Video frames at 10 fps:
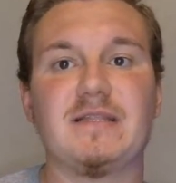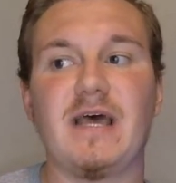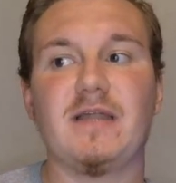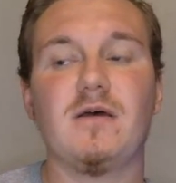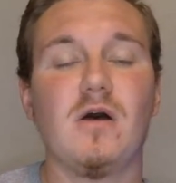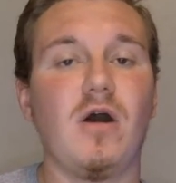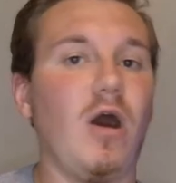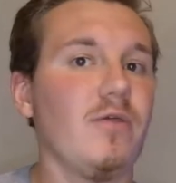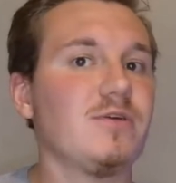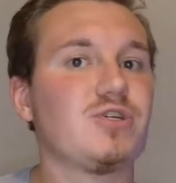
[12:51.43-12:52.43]
and then
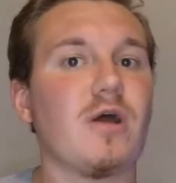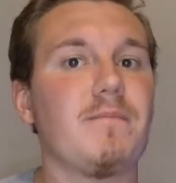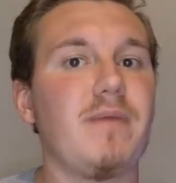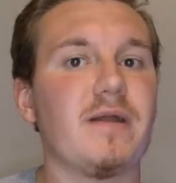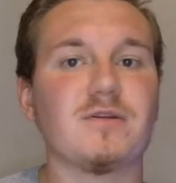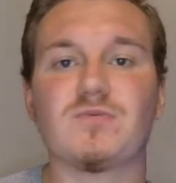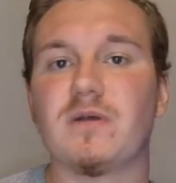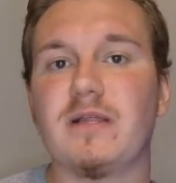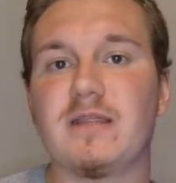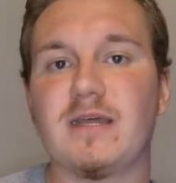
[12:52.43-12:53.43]
all the sharp bettors
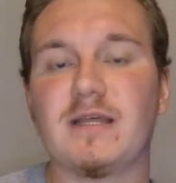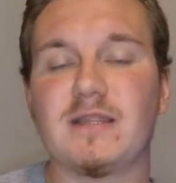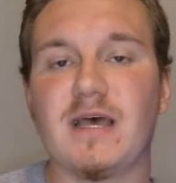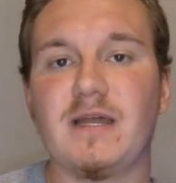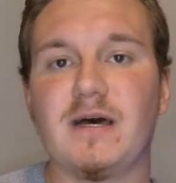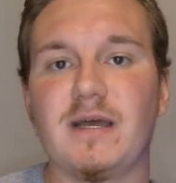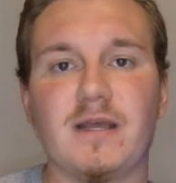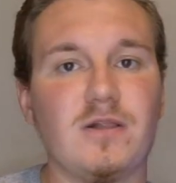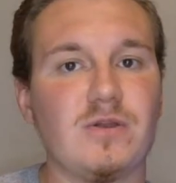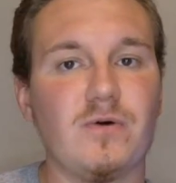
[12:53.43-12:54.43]
really think that
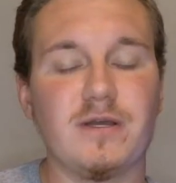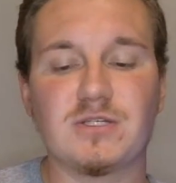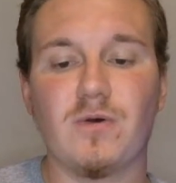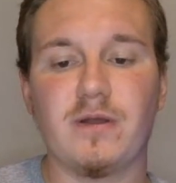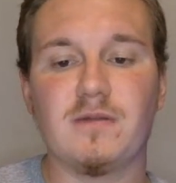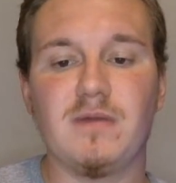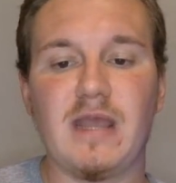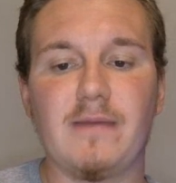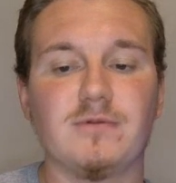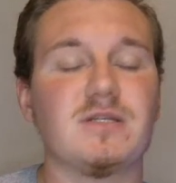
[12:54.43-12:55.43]
Illinois is going to be
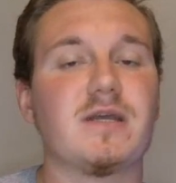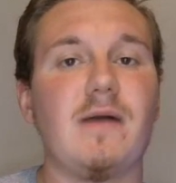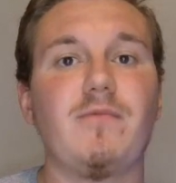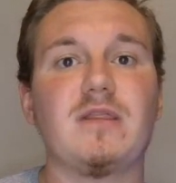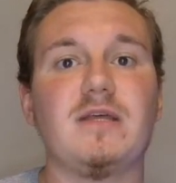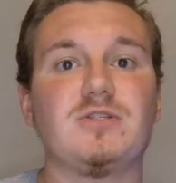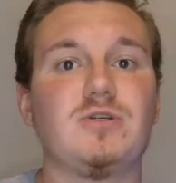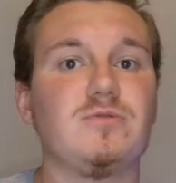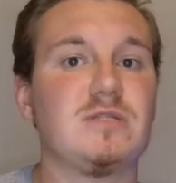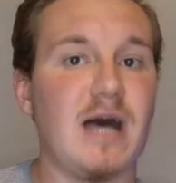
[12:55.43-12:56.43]
able to come within
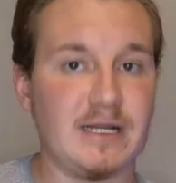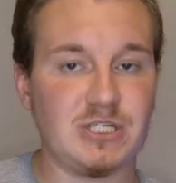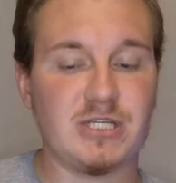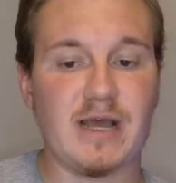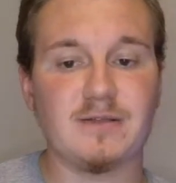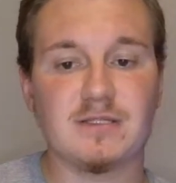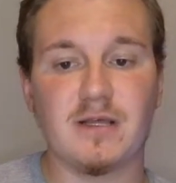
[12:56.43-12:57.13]
2 touchdowns.